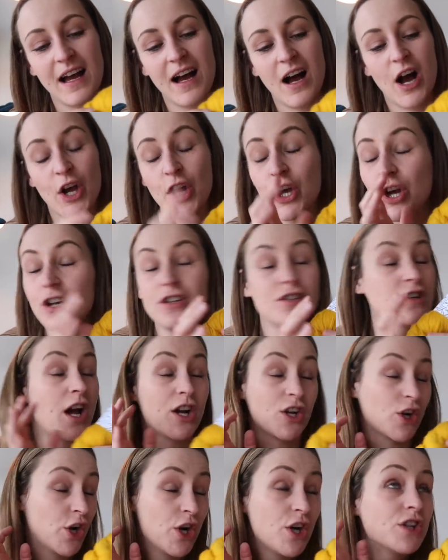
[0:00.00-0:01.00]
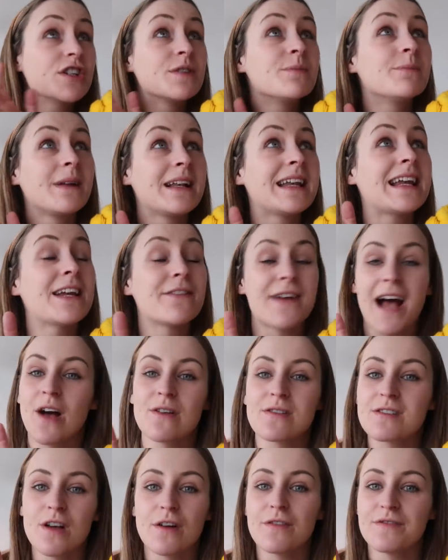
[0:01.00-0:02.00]
I could I couldn't believe how
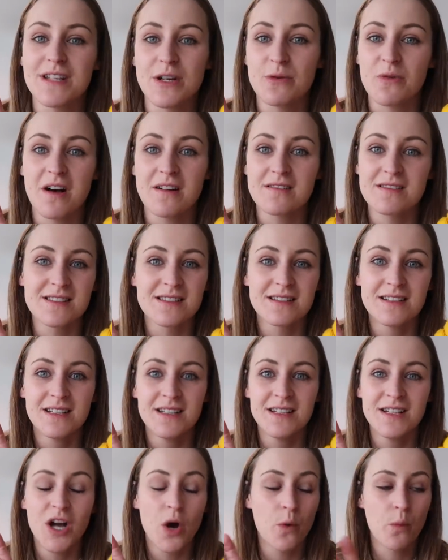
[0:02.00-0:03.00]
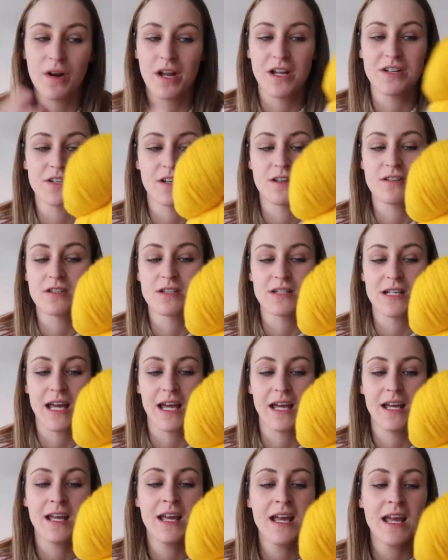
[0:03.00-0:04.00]
soft it was when I touched
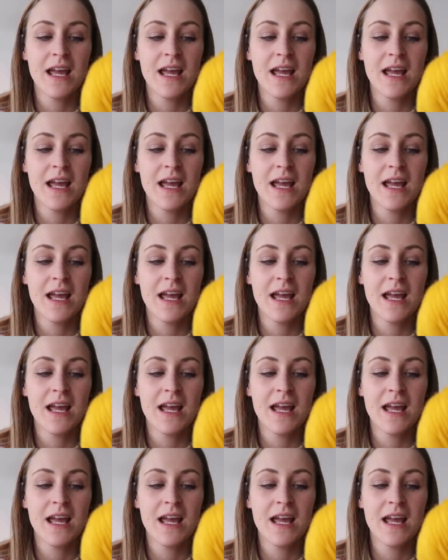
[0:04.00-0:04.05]
it.